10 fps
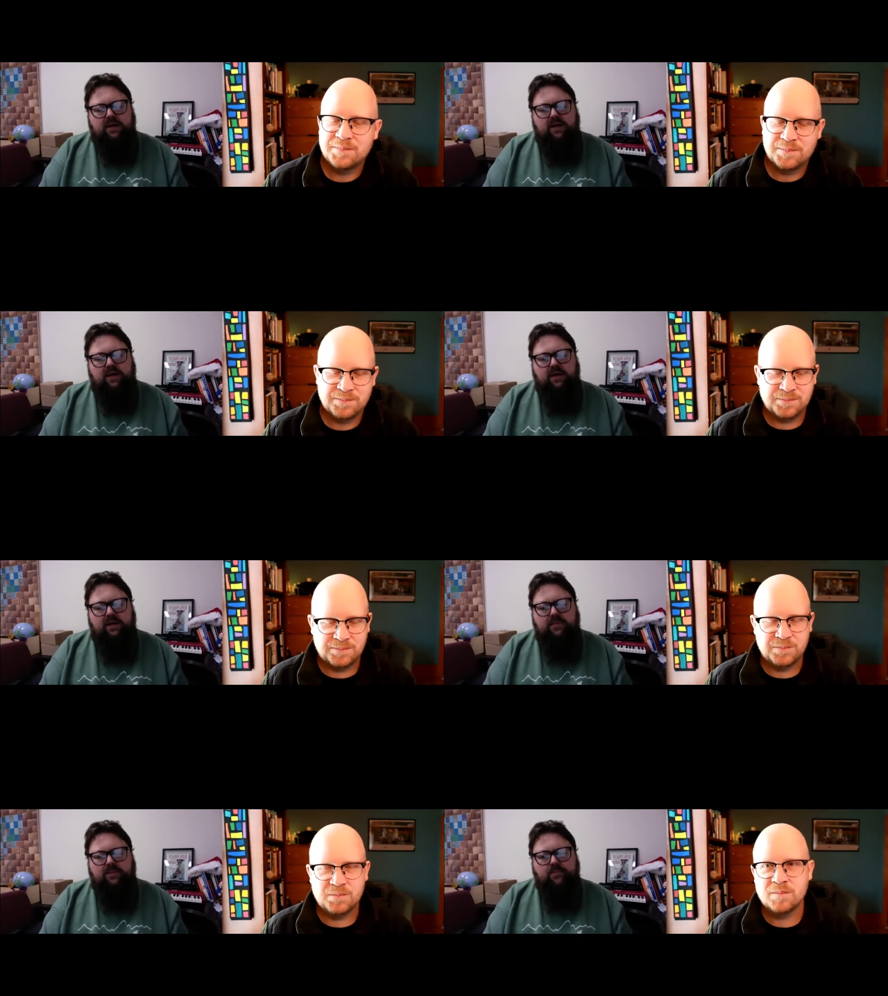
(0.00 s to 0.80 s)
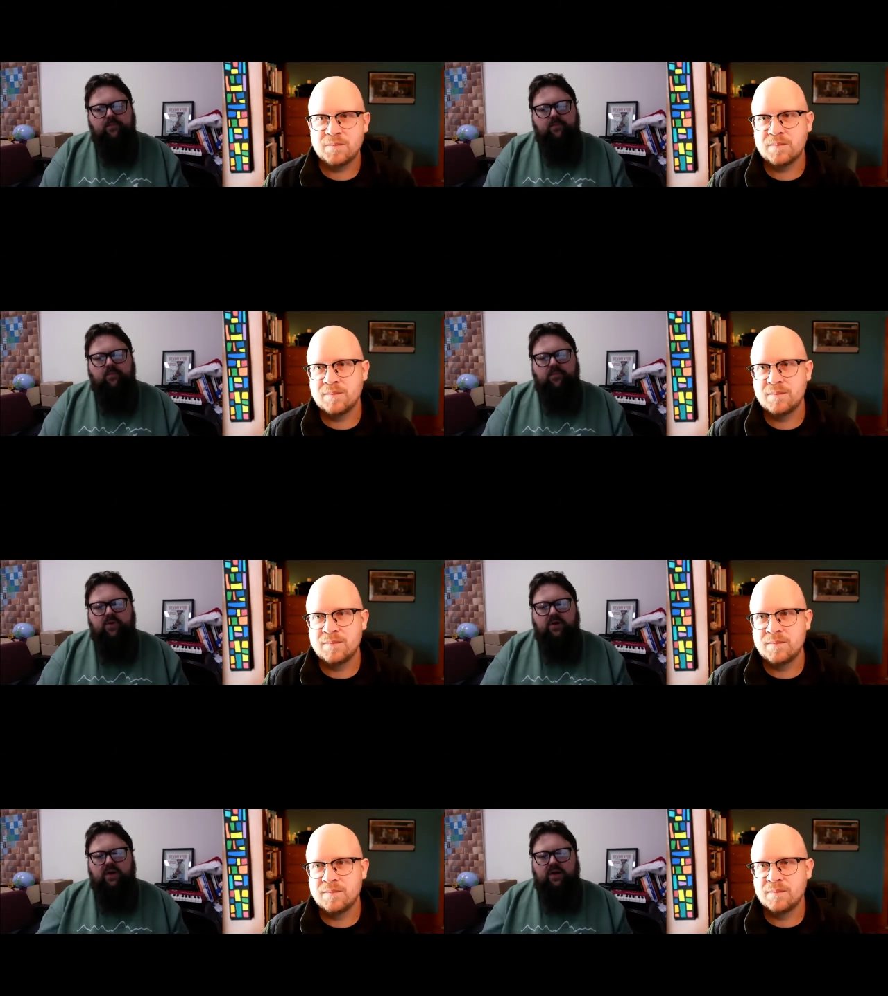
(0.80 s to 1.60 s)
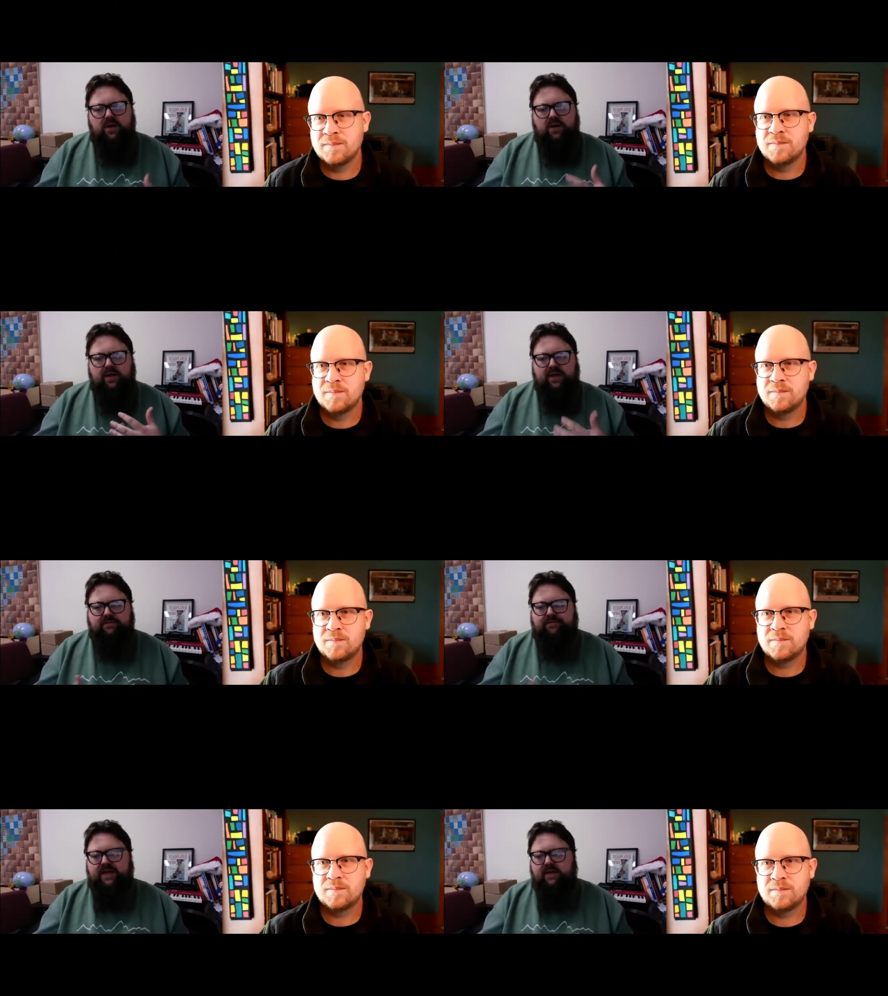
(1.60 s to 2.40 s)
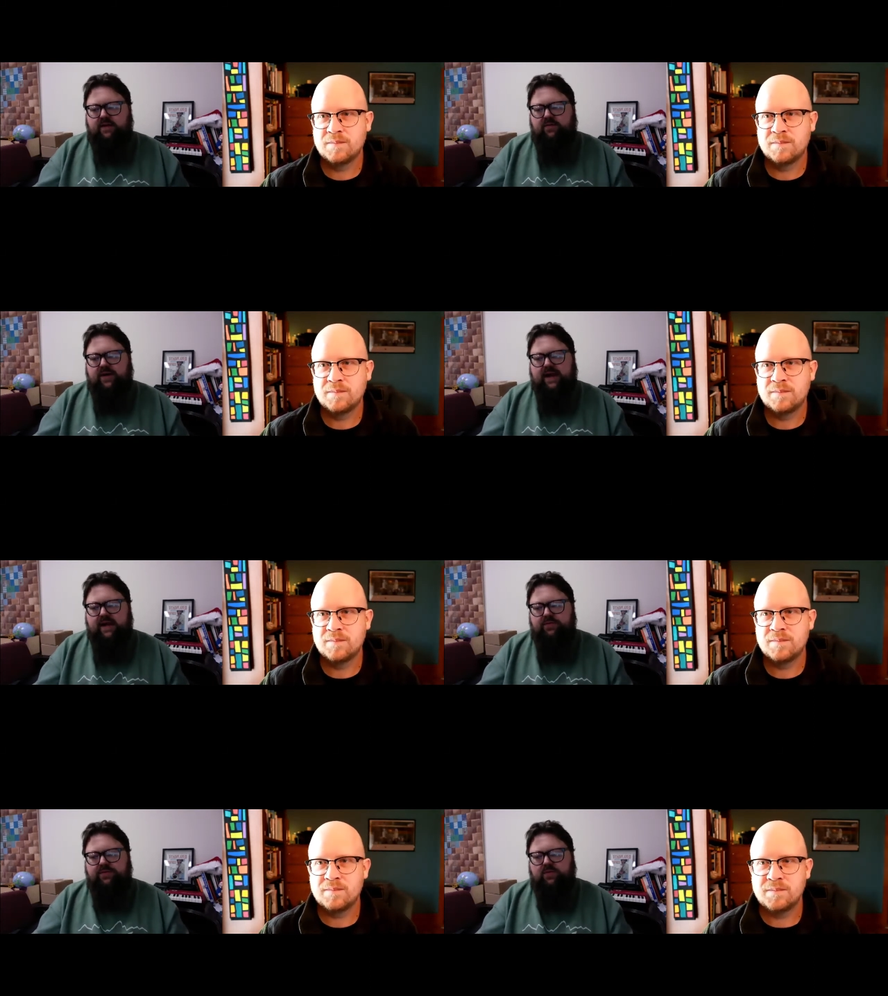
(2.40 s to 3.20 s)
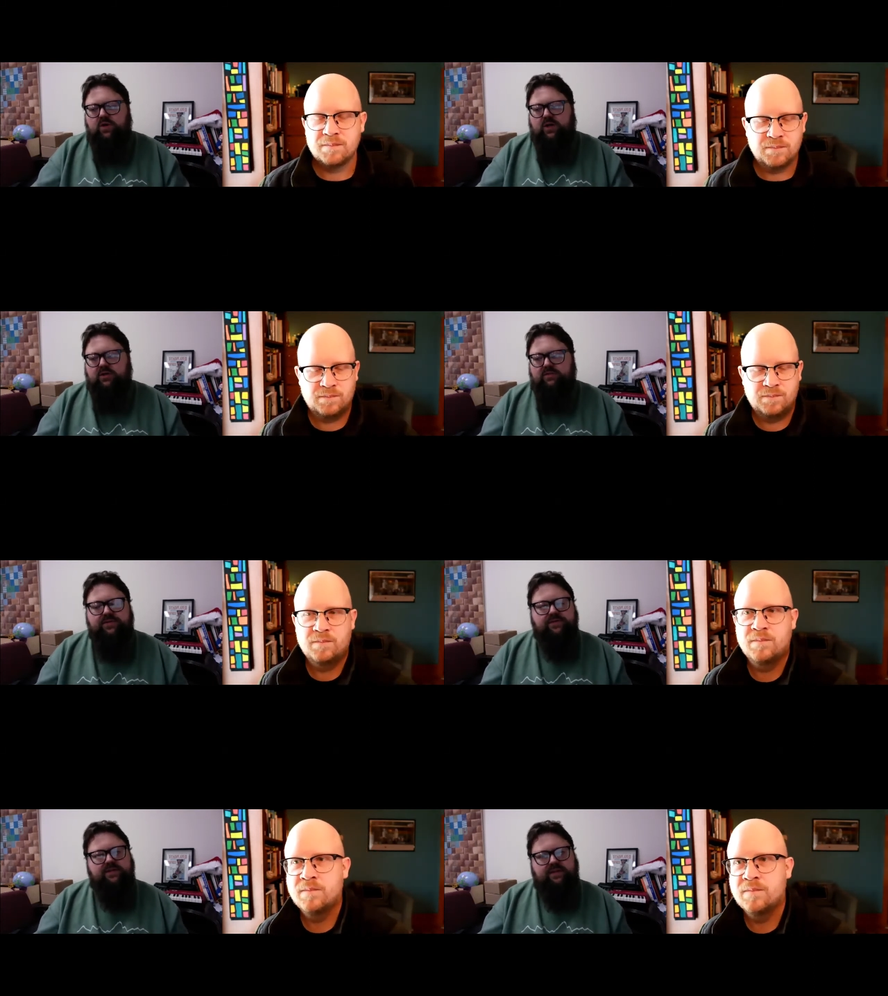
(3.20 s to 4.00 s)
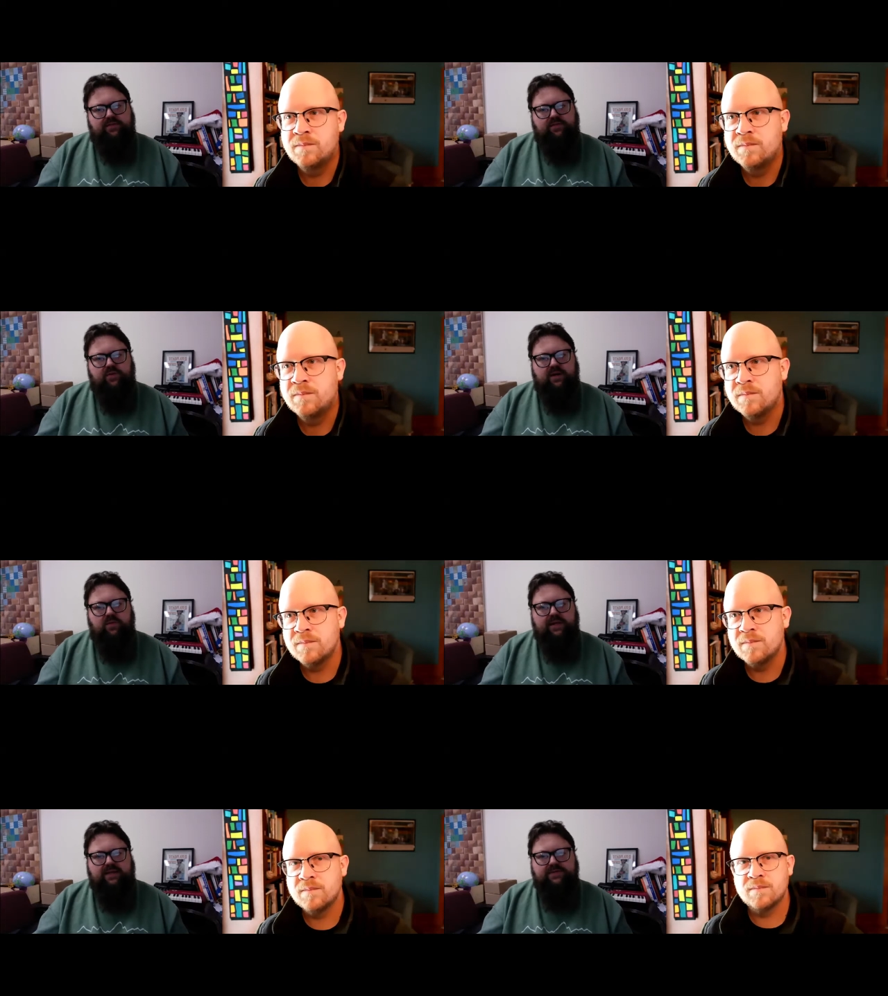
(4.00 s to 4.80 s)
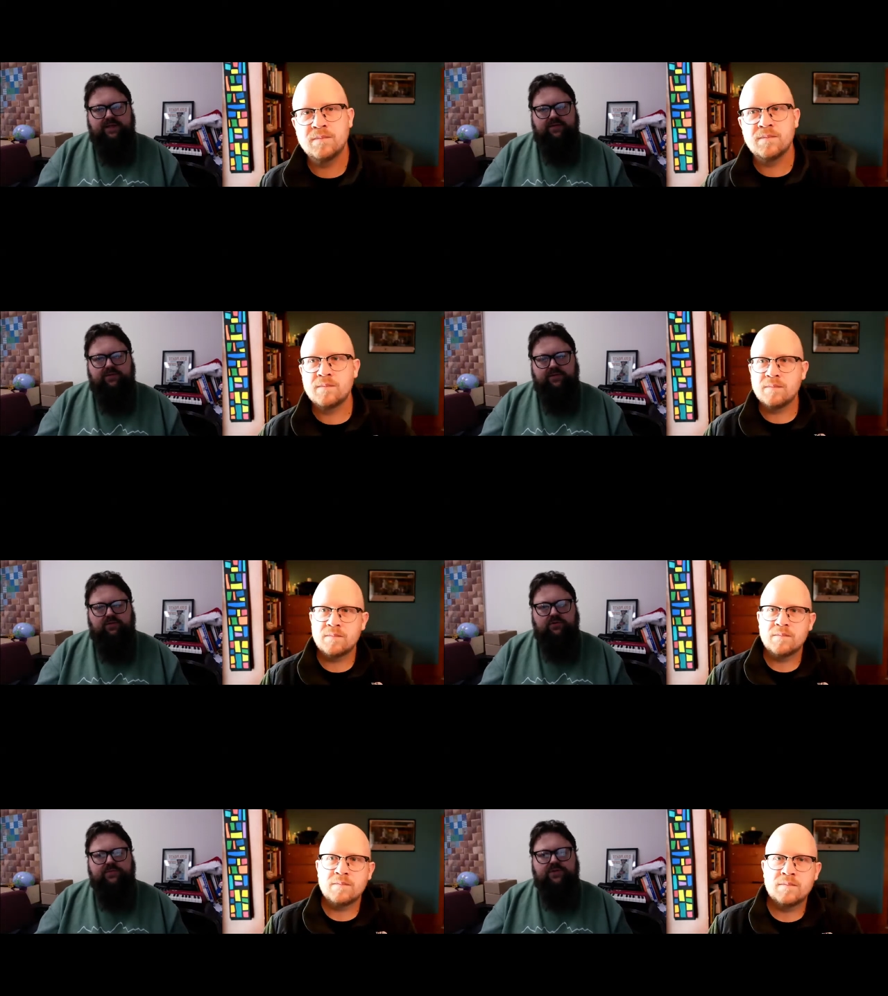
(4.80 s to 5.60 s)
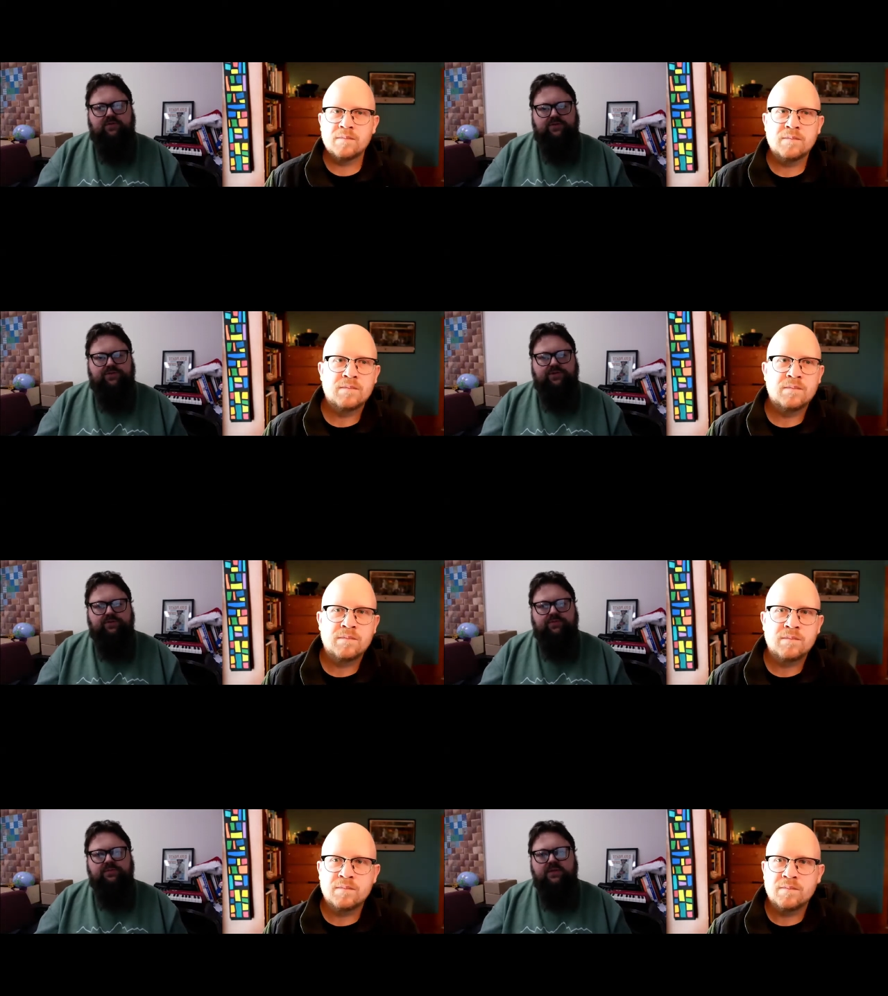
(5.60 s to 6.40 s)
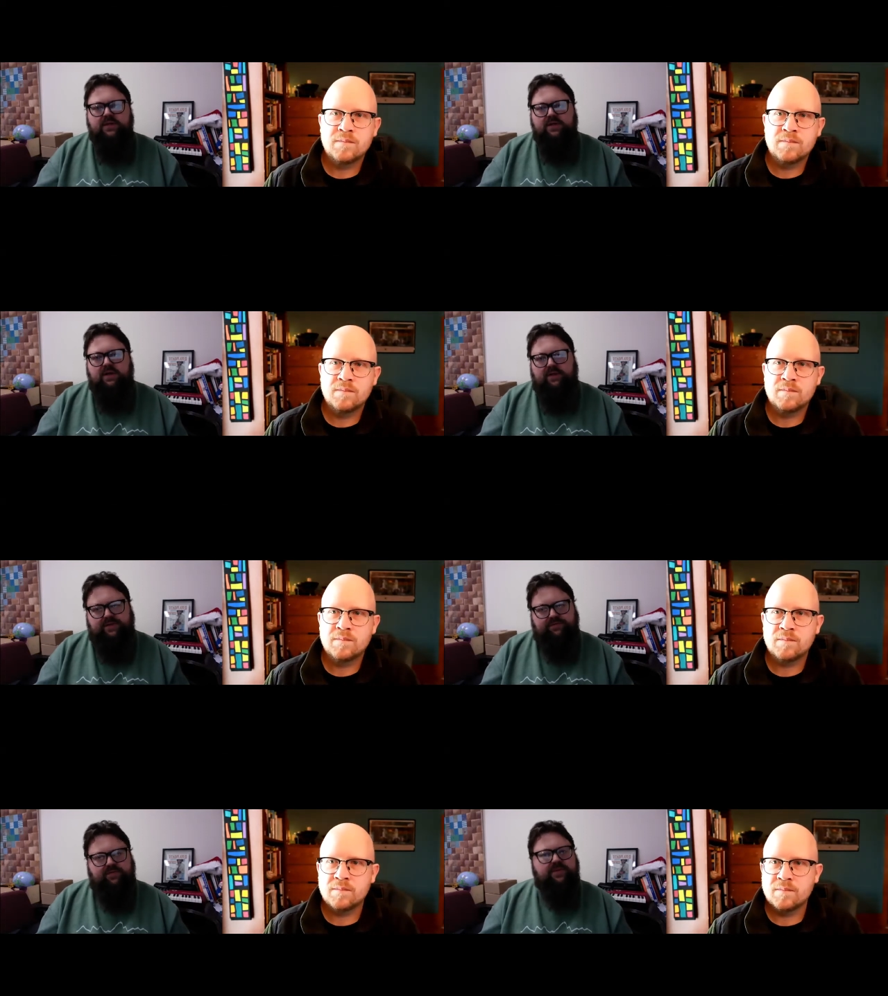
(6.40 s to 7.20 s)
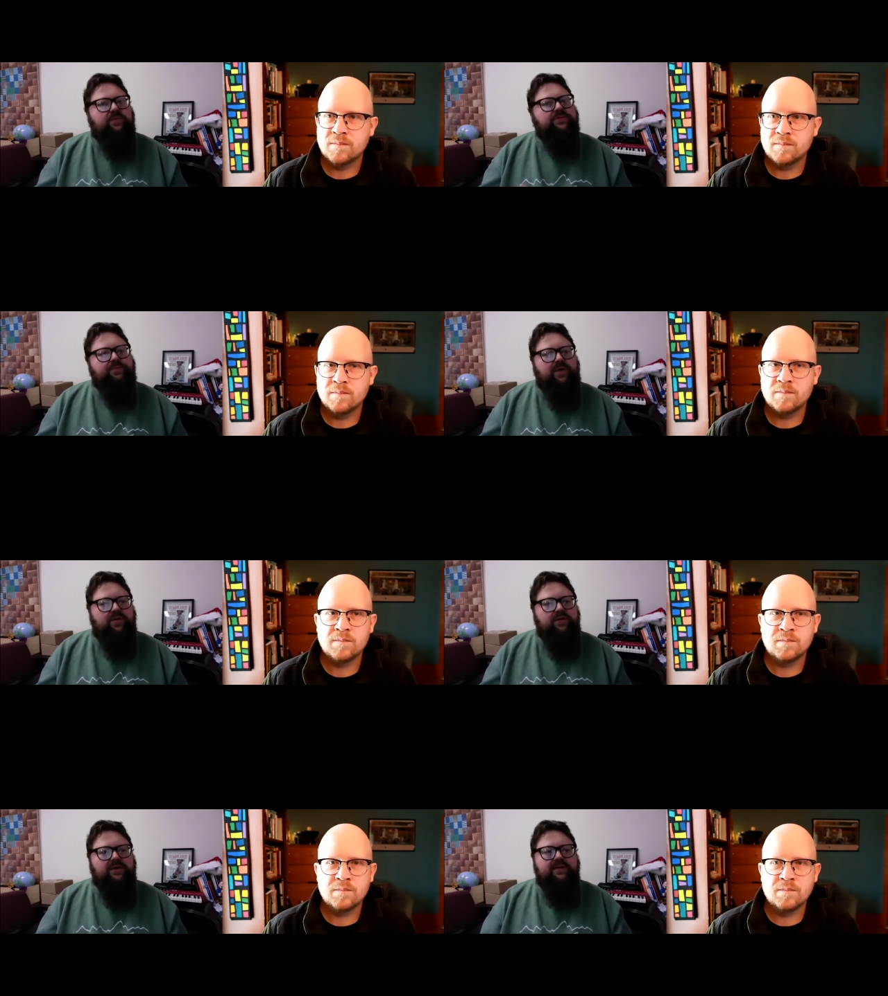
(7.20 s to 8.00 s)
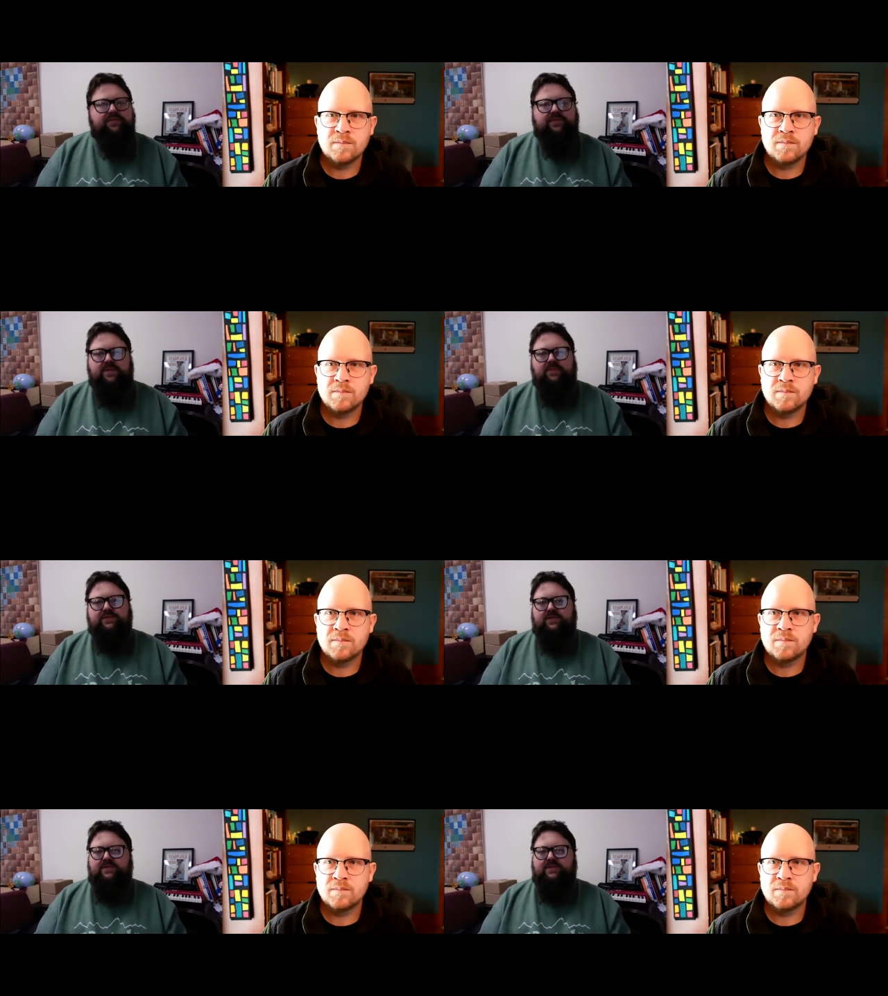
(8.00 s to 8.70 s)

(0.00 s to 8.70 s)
Speaker 1: um, uh, uh, an event around the 150th where we got together in groups over Zoom and different people spoke and different members of the